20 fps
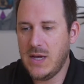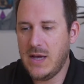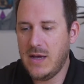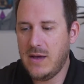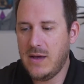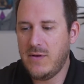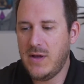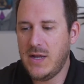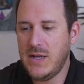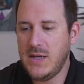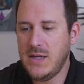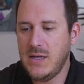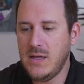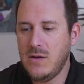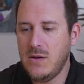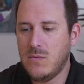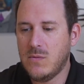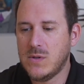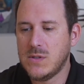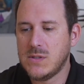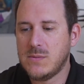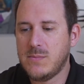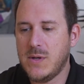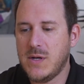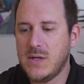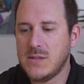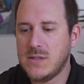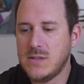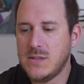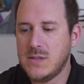if we have any
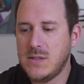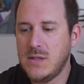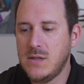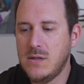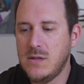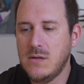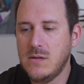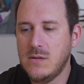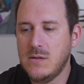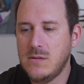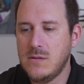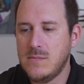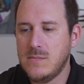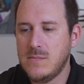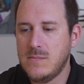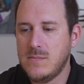responses here.